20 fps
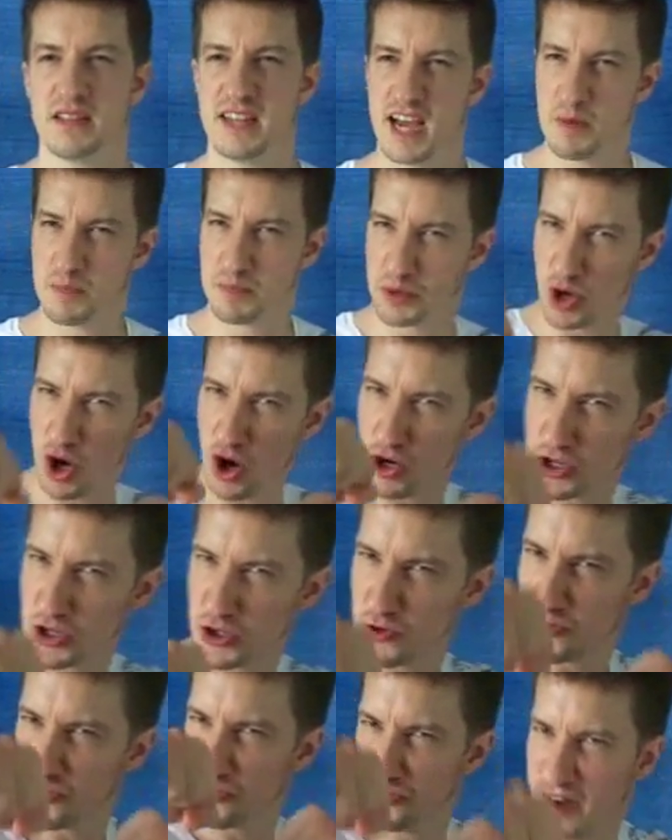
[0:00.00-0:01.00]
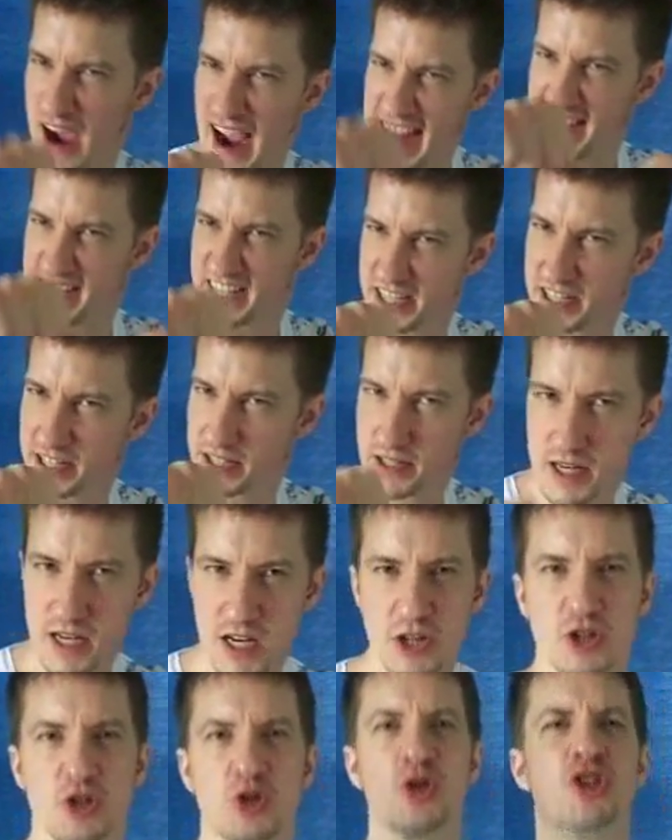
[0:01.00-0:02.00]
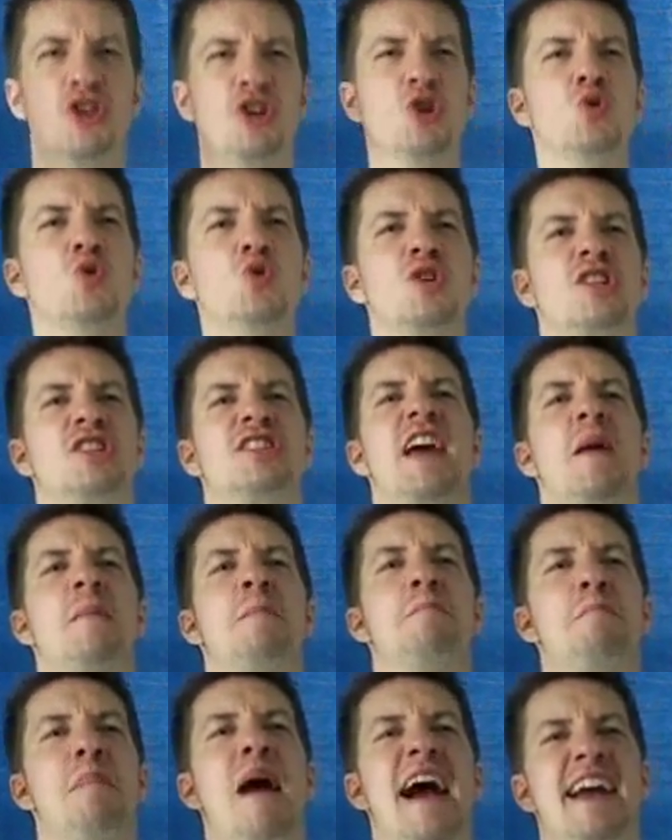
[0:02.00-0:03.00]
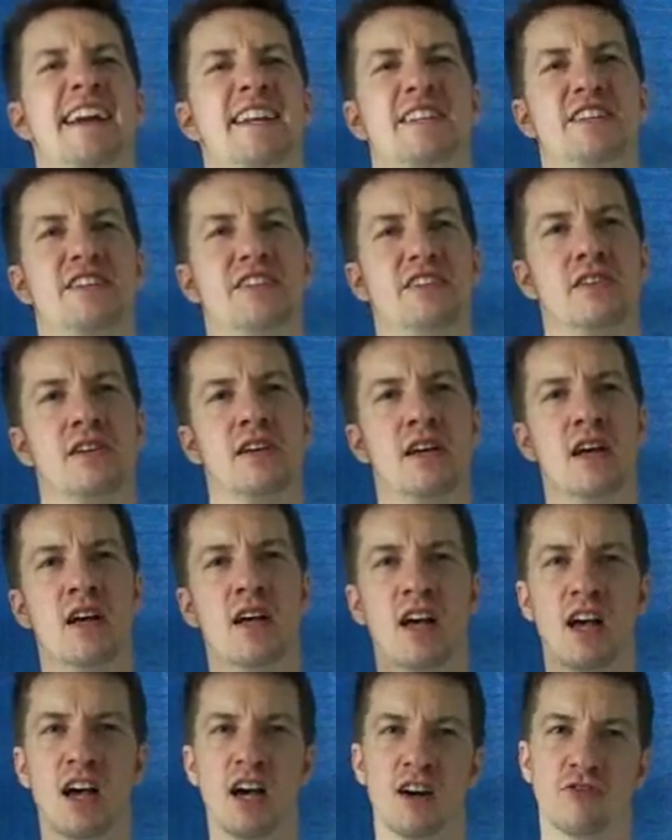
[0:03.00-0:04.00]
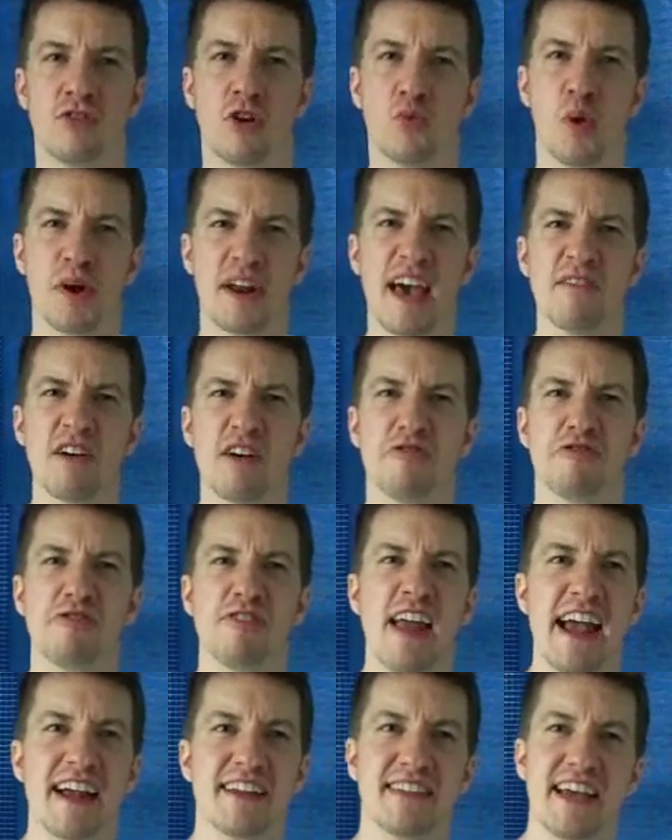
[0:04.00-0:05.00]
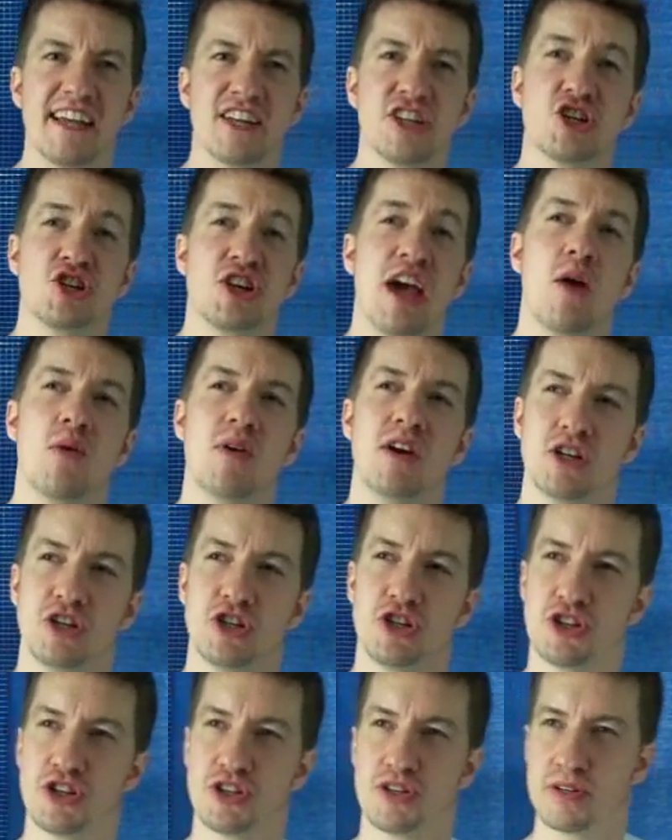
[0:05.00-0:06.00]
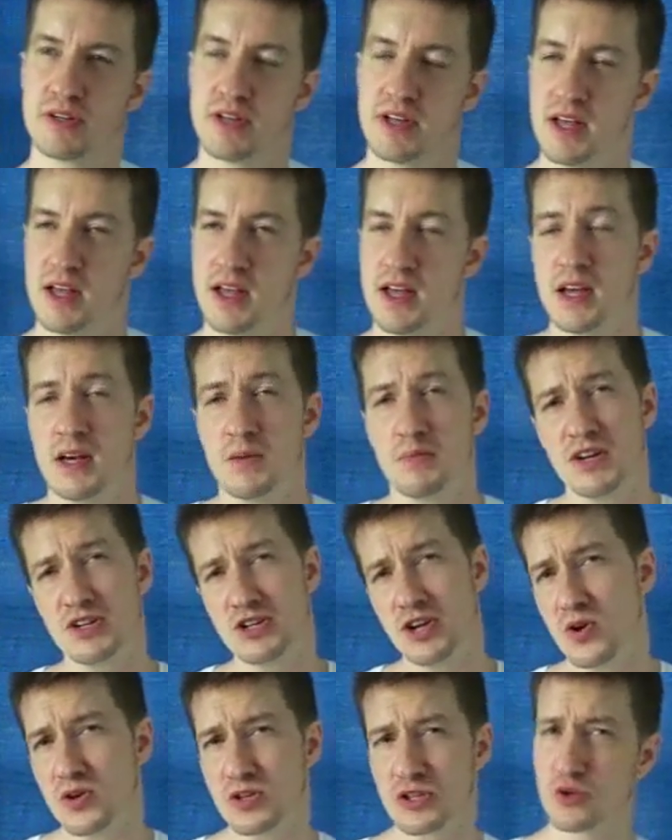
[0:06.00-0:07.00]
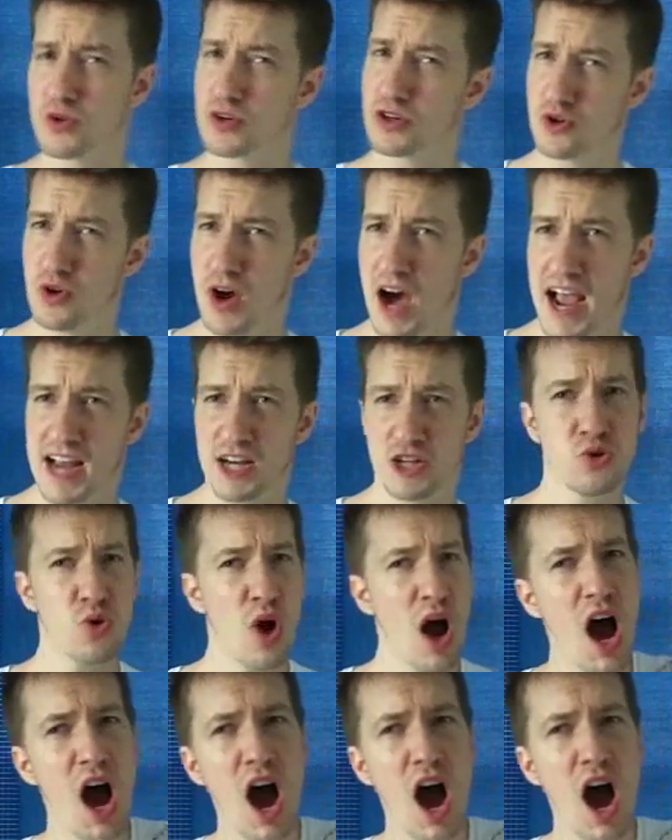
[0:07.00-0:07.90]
They are prone to fight, to use their might, for whatever flag they cherish. But those who cry, "To